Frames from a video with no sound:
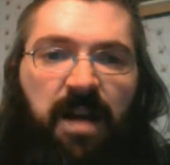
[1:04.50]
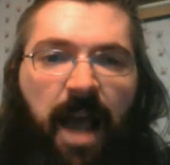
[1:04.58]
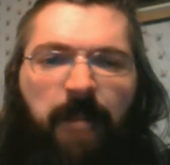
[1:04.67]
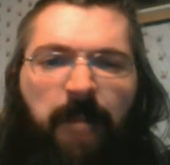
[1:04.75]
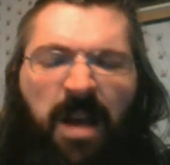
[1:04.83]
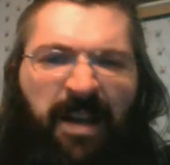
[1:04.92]

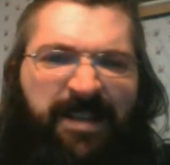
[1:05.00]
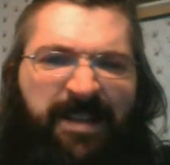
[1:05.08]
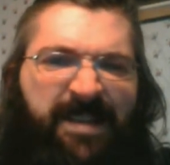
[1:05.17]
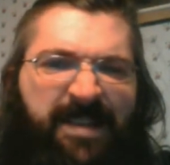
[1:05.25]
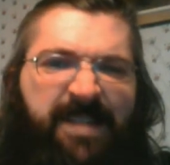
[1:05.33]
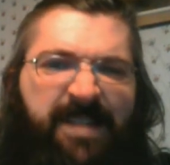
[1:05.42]
I'm not going to
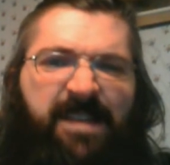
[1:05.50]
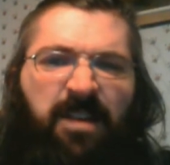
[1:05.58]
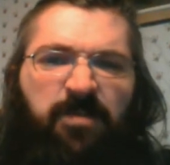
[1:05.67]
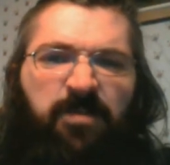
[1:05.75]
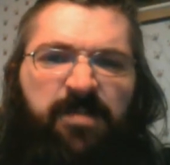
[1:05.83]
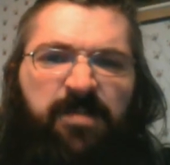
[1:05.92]
say
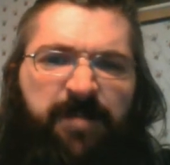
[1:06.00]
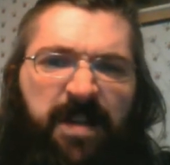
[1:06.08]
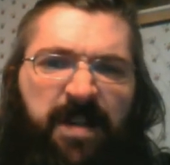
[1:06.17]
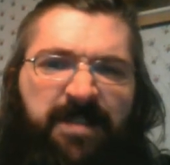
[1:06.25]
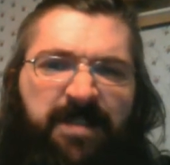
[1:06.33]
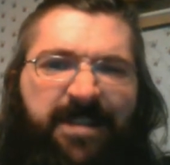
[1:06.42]
suckers,
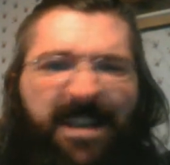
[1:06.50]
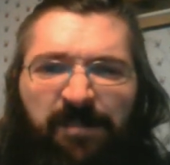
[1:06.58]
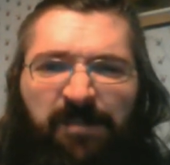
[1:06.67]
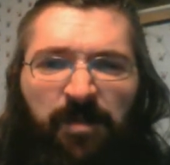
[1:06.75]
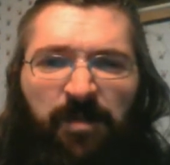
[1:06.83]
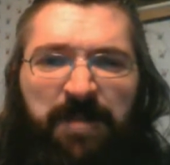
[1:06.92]
but
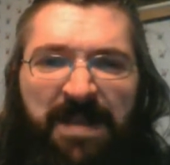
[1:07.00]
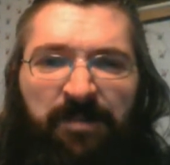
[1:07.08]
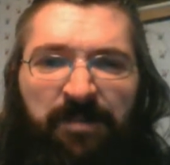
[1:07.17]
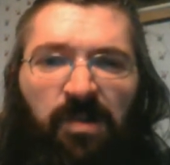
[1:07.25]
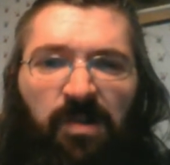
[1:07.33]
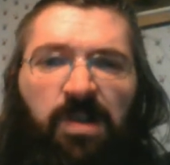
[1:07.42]
desperate
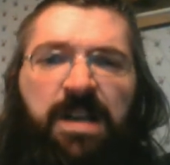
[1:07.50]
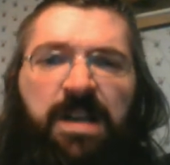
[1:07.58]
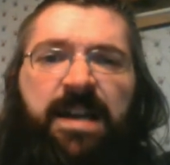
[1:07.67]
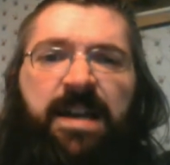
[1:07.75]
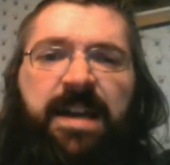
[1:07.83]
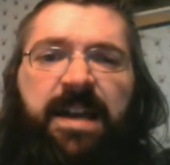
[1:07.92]
people
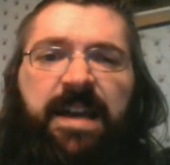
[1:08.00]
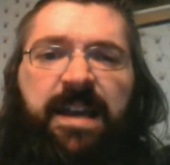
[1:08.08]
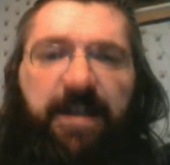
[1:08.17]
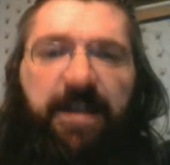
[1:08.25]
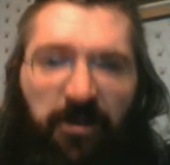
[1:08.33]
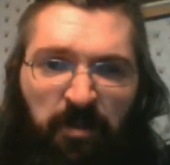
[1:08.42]

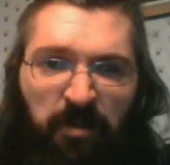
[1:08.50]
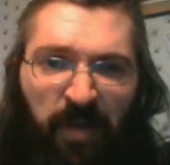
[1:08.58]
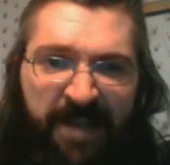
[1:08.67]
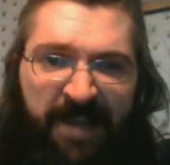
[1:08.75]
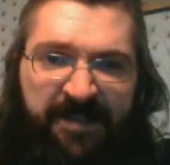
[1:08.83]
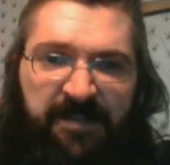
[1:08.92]
in other
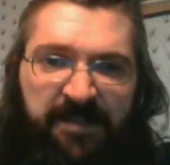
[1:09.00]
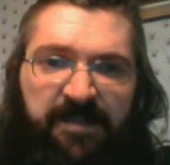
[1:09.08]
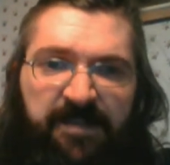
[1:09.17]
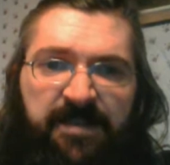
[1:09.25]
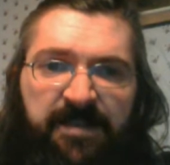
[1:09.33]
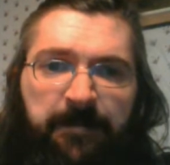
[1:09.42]

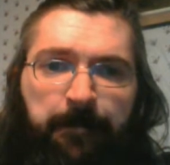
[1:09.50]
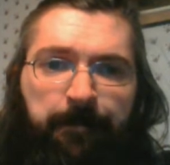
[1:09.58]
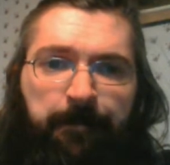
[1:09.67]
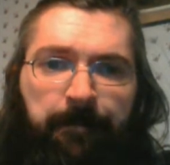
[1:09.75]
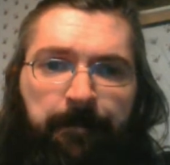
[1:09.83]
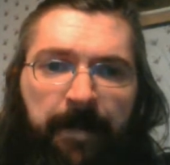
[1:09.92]
places.
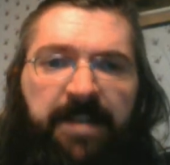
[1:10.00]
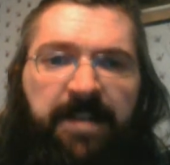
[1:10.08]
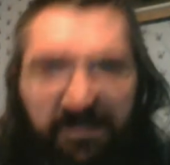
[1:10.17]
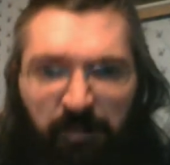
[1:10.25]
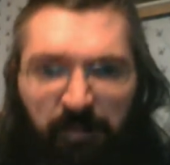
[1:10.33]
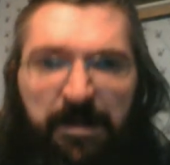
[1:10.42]

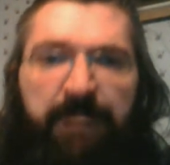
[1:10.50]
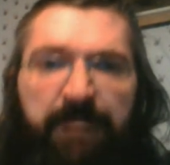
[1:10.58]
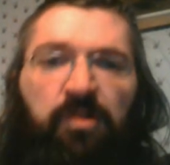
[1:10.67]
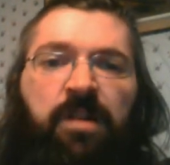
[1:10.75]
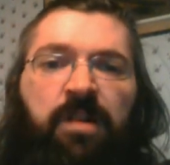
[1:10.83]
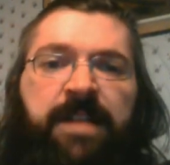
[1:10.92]
Desperate
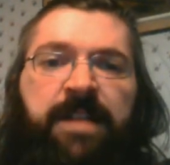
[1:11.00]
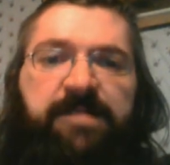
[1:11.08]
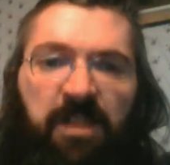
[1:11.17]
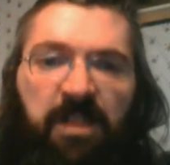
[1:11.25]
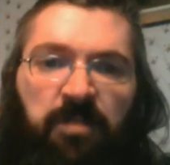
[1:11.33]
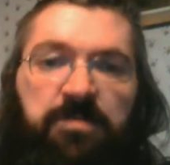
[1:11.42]
people and
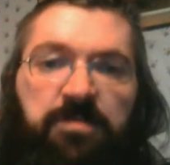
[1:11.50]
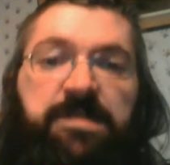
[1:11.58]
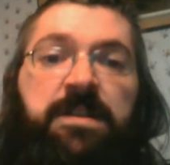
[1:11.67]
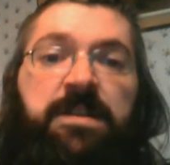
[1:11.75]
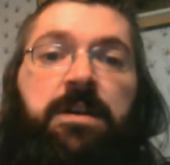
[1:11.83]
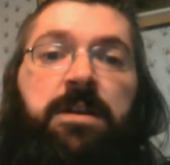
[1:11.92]

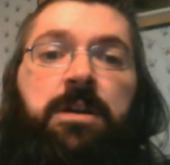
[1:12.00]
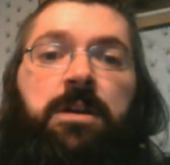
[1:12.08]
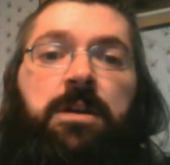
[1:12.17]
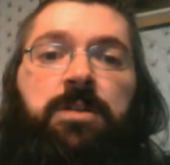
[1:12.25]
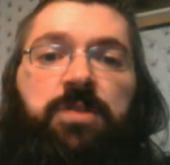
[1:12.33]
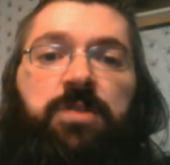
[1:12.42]
suckers
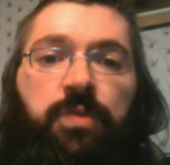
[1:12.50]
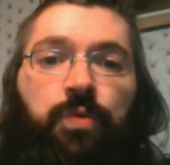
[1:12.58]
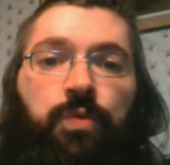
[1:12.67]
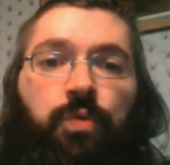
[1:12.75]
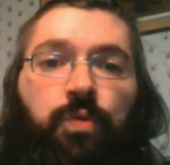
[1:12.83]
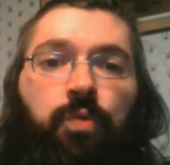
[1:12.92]

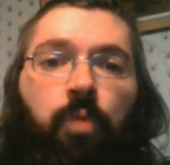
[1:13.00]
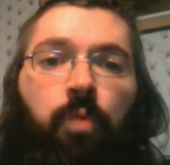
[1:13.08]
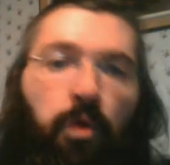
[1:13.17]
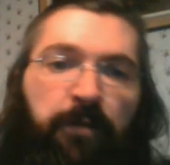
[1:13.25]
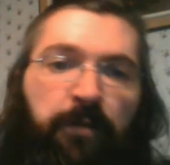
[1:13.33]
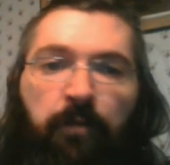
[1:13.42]
to
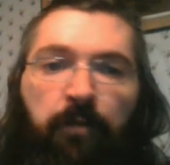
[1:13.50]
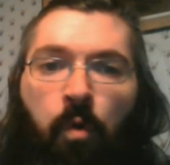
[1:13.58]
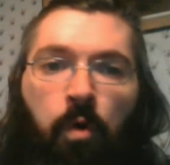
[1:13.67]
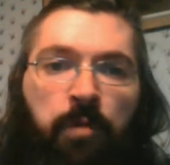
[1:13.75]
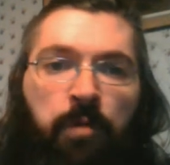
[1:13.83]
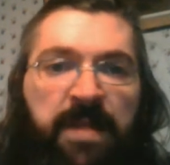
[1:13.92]
work
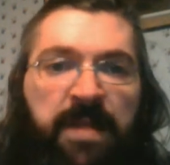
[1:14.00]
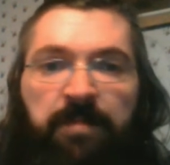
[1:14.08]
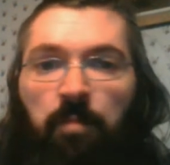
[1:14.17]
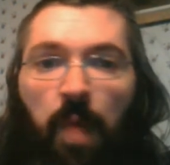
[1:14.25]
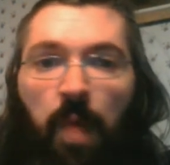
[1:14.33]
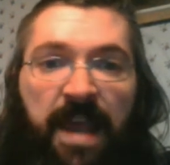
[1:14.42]
for
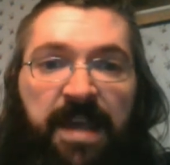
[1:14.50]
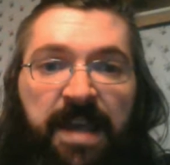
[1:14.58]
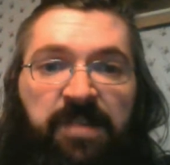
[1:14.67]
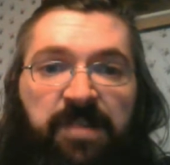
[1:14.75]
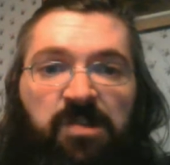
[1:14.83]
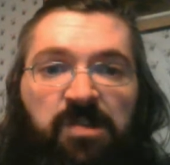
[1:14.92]
minimum
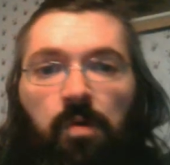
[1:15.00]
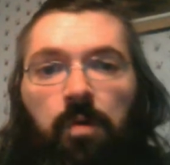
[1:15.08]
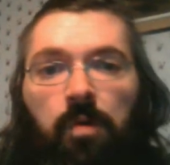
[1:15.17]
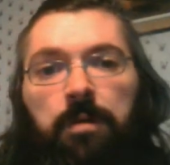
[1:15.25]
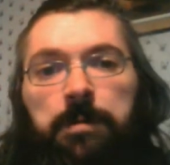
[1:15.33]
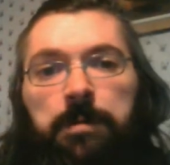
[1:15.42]
wage
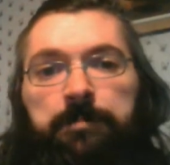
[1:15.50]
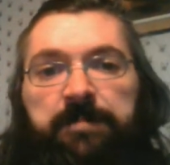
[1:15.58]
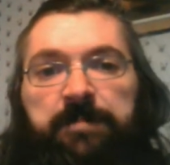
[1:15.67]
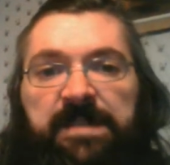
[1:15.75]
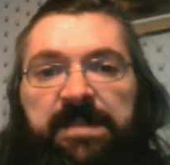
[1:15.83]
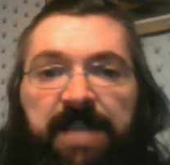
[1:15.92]
or
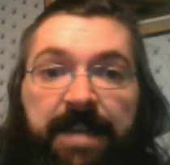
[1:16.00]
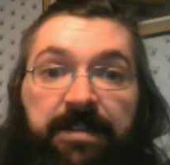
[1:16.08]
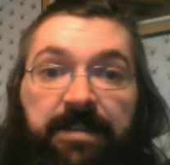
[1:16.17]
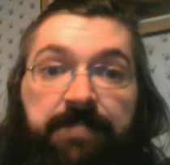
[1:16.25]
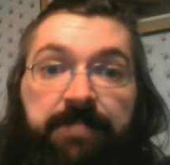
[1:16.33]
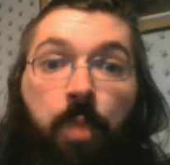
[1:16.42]

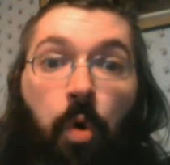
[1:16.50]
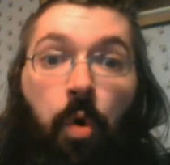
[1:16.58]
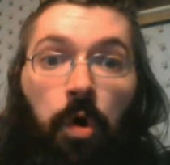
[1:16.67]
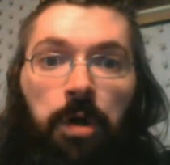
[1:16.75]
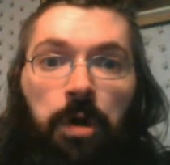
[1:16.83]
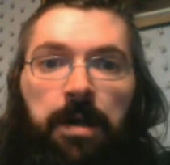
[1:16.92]
slightly
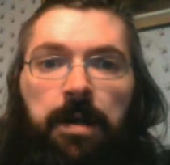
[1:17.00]
more